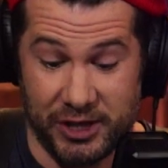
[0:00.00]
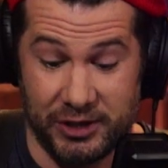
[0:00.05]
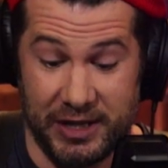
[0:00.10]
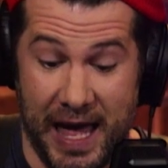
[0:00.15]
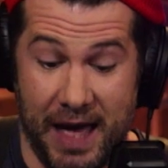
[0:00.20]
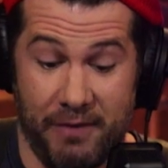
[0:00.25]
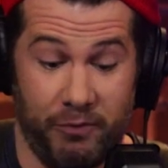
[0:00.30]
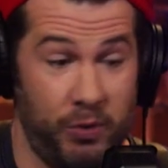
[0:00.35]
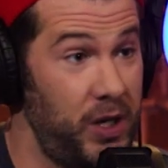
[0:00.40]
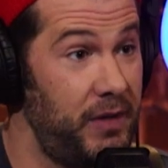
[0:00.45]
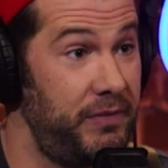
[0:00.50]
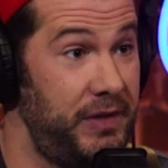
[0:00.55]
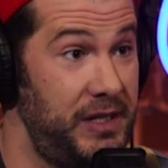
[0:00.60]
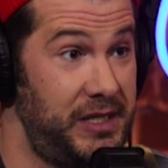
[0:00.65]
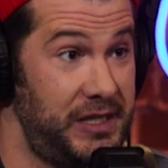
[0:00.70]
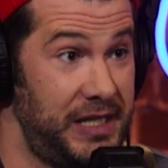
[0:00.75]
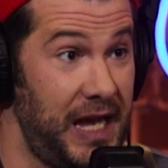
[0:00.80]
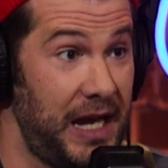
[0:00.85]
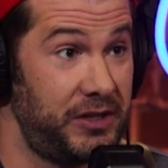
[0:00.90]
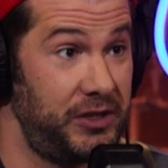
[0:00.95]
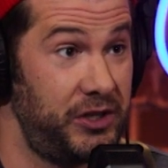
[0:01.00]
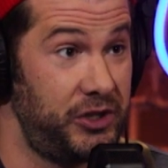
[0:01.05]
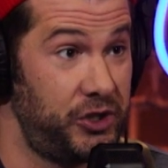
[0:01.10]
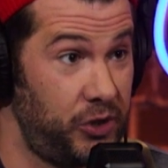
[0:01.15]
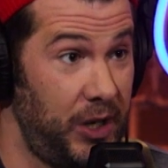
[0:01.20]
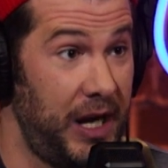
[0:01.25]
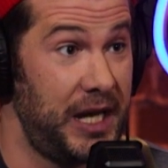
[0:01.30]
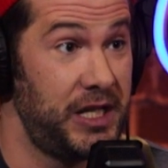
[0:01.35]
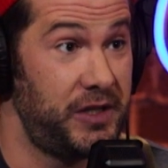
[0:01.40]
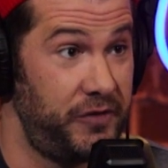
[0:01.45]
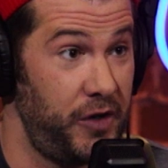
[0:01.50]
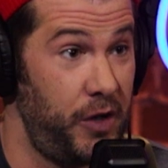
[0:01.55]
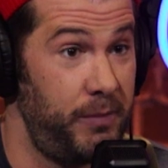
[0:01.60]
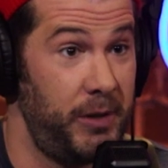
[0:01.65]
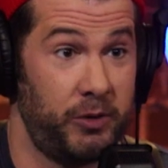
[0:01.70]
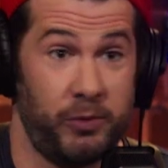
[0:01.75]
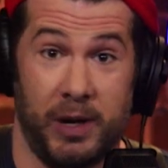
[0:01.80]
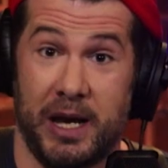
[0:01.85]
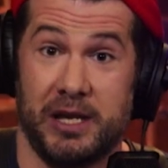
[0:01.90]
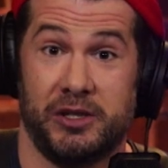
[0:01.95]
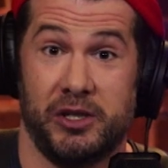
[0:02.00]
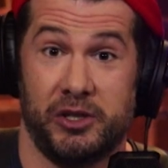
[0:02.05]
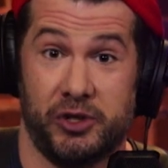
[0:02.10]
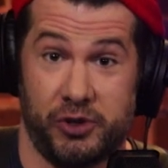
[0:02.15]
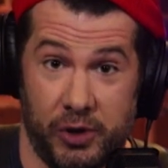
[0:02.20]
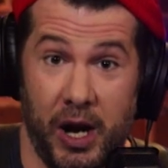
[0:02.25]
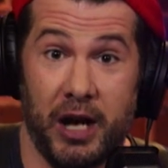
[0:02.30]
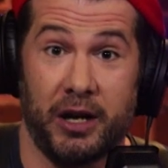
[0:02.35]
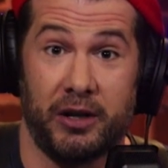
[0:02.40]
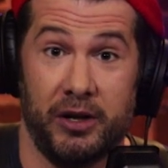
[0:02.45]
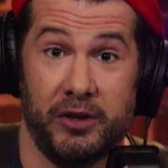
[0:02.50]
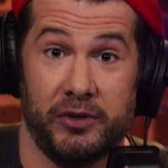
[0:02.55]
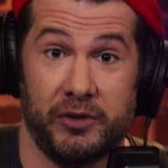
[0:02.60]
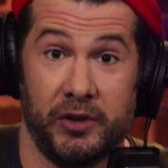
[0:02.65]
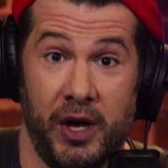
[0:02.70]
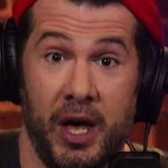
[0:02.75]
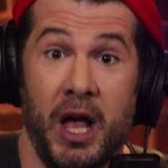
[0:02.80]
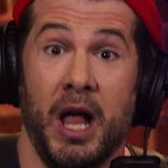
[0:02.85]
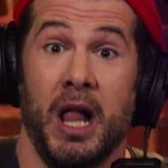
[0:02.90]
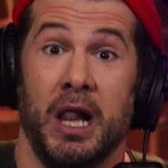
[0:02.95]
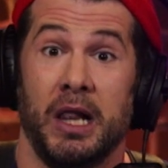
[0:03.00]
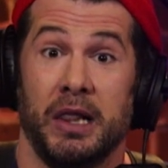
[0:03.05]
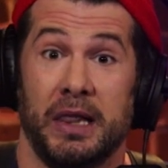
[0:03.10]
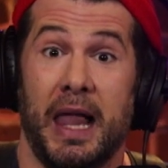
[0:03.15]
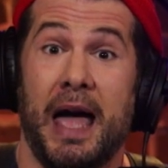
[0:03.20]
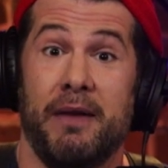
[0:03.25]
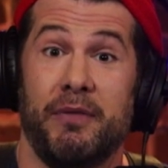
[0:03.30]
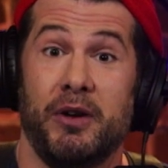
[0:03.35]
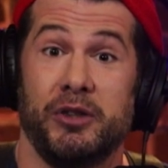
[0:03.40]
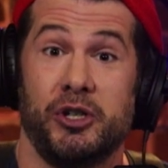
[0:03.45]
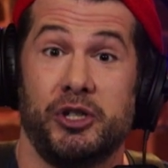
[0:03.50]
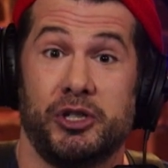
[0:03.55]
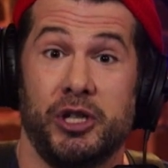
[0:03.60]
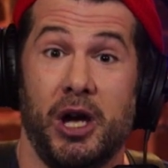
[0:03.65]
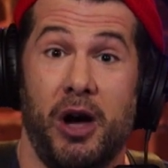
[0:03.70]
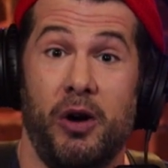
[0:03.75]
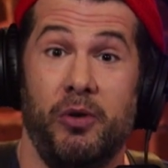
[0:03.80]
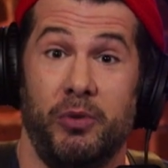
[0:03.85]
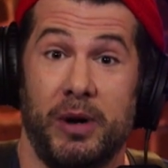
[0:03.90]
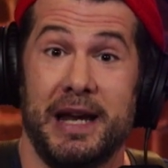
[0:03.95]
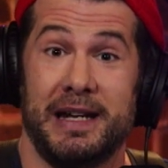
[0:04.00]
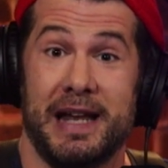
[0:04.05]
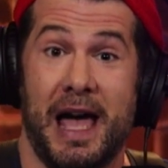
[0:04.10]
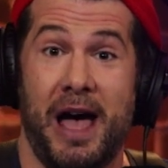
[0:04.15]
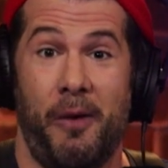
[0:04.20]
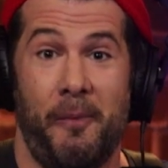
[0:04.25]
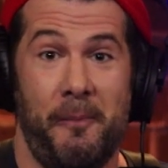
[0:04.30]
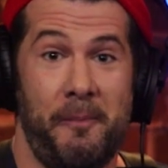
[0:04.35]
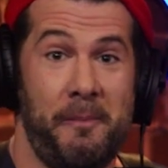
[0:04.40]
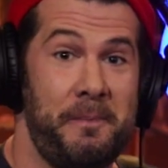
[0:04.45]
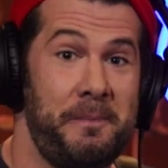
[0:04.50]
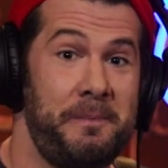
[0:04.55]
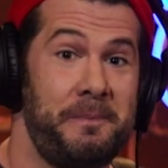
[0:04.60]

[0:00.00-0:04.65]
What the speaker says: actually have one of these sexist, transphobic, racist truckers live on the show right now.